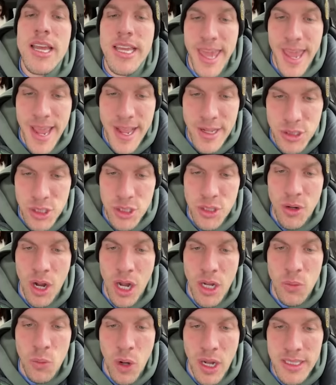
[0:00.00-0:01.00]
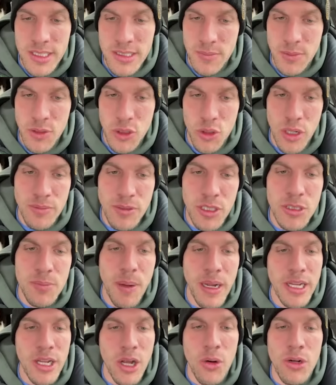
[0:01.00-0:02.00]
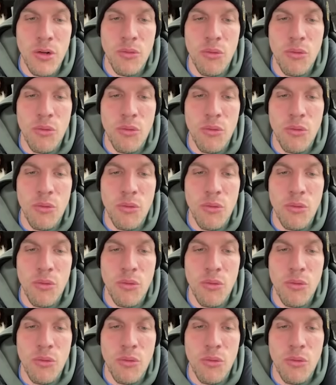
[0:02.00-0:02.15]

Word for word: Cancel your unwanted subscriptions by going to